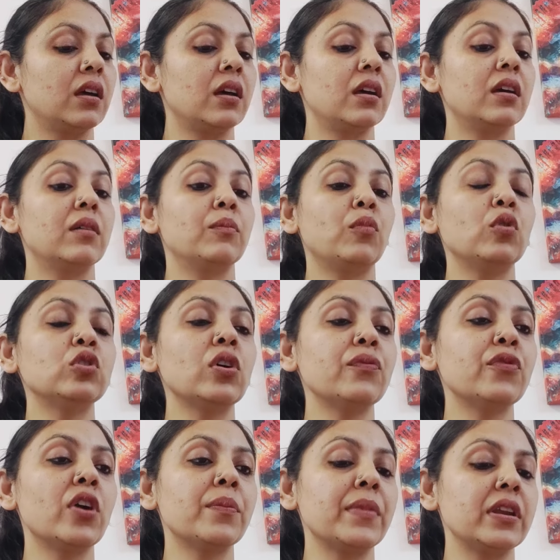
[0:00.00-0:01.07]
Both of you
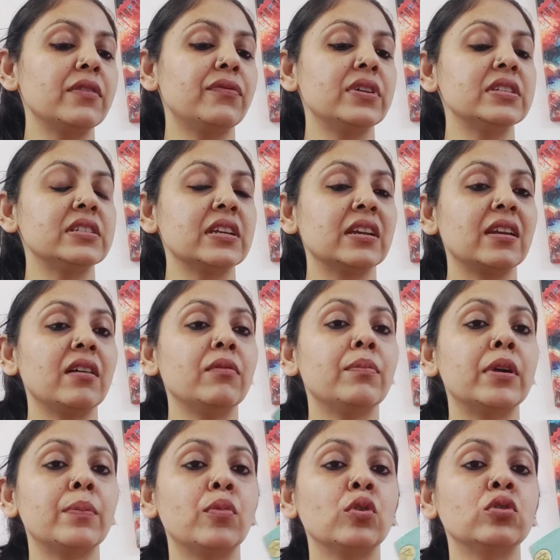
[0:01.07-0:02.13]
are manifesting love,
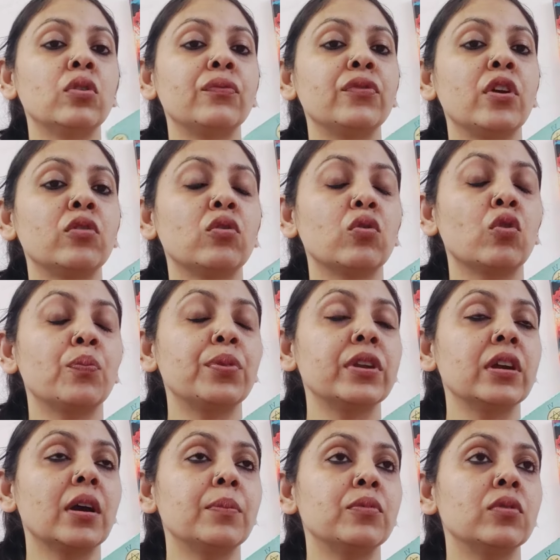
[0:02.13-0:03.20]
but both of you are not opening
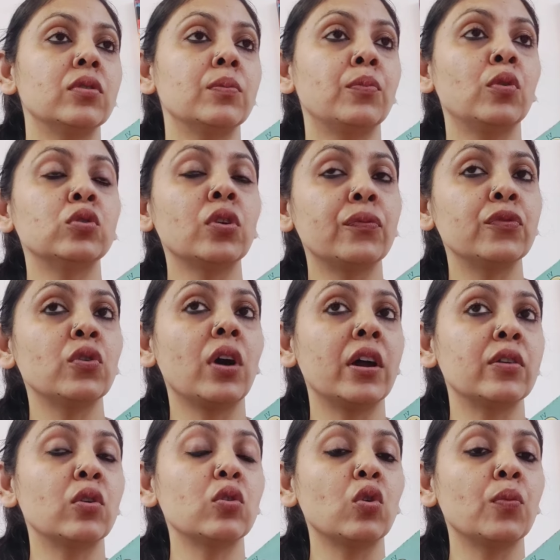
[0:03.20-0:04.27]

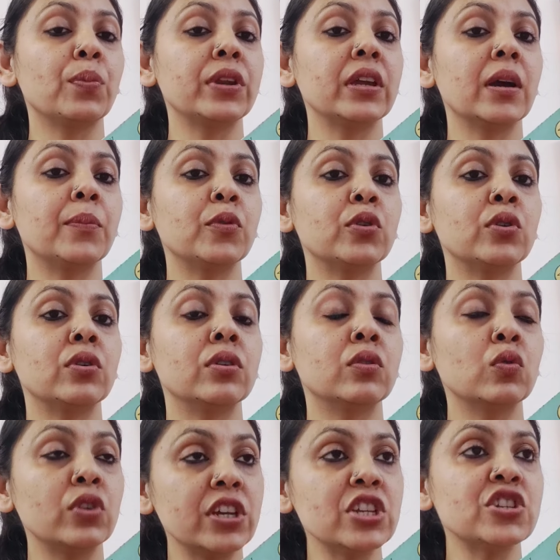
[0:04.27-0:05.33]
up to
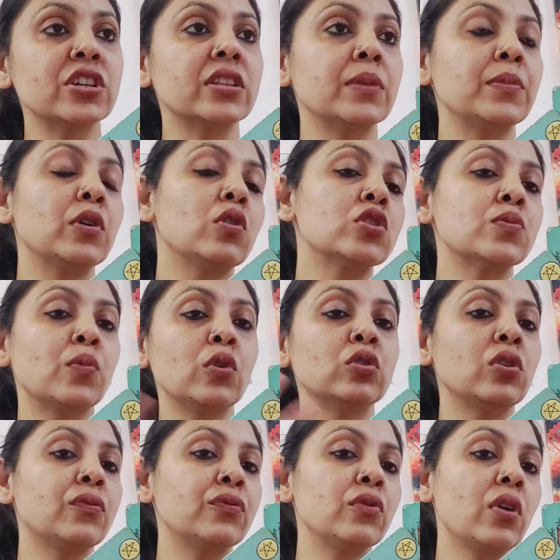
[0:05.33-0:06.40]
each other, because both of
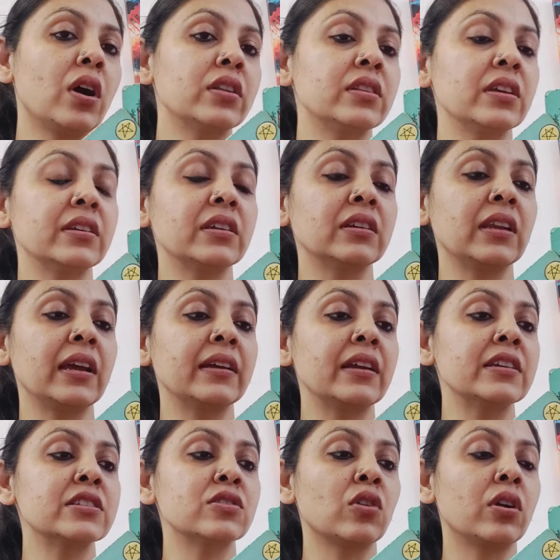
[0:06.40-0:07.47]
you are thinking like
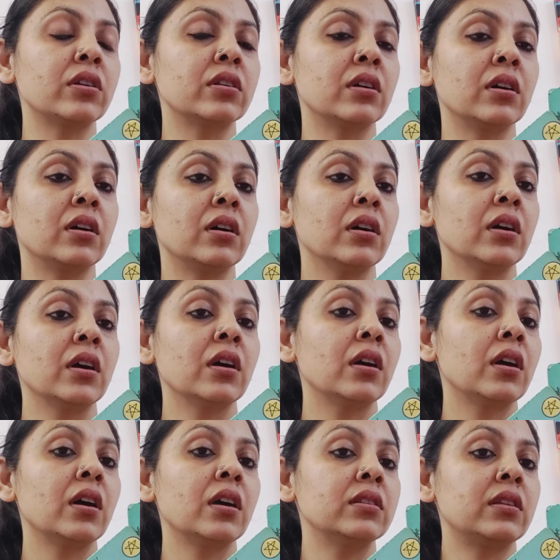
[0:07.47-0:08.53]
it's not
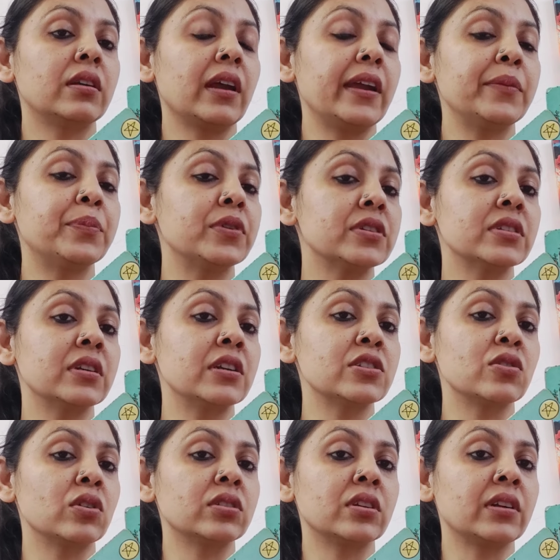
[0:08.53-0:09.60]
the right person, it's
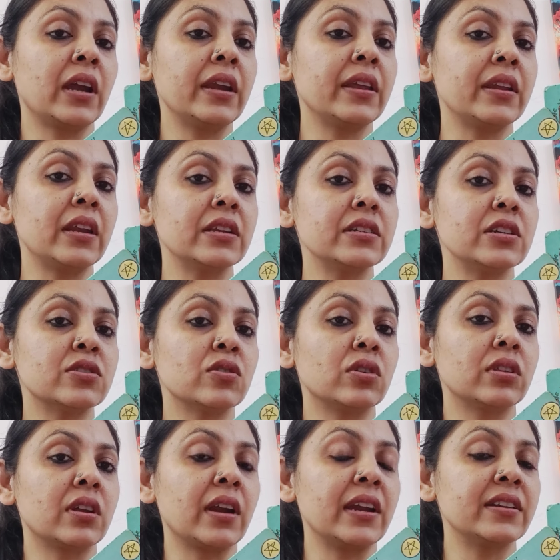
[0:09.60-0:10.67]
not the right energy, it's not the
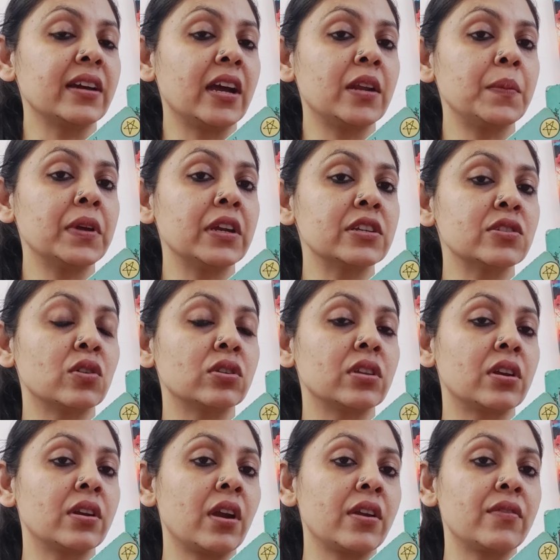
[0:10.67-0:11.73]
right dynamic, it's not the
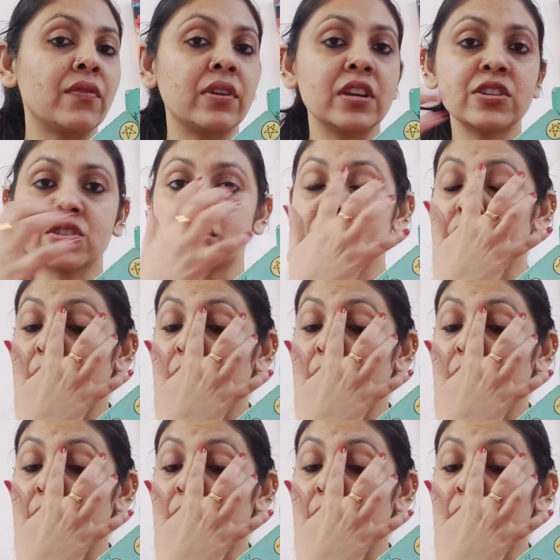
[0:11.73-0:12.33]
right relationship.